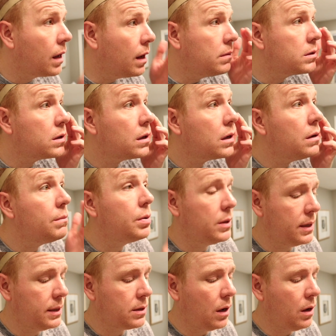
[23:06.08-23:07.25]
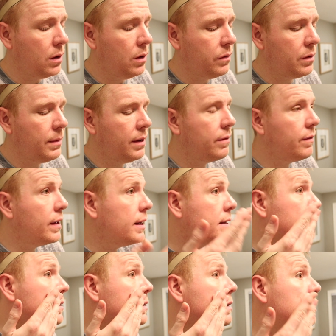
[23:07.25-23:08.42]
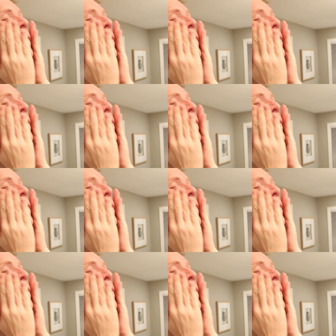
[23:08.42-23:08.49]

I'm just gonna put this all over my face.